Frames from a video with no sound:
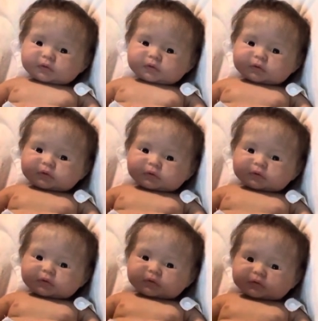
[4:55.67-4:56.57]

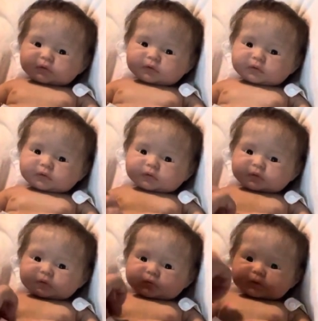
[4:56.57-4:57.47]

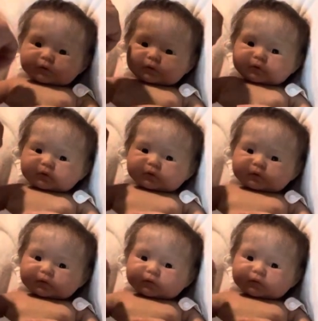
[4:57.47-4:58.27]
(silence)